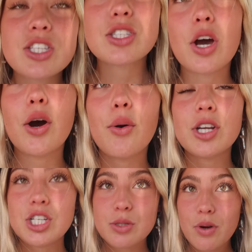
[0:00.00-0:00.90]
So
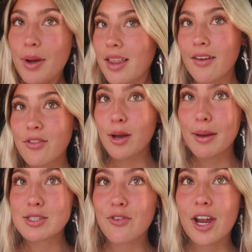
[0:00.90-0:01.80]
she's one of my lifelong
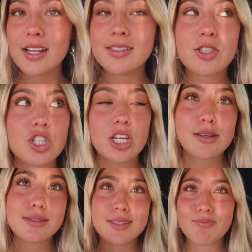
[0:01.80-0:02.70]
best friends.
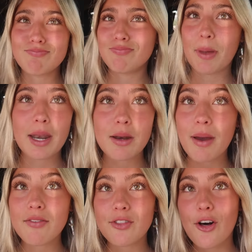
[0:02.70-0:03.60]
She's been in
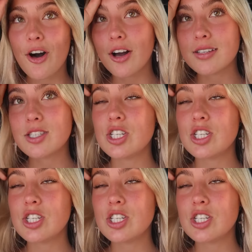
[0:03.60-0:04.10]
my vlogs.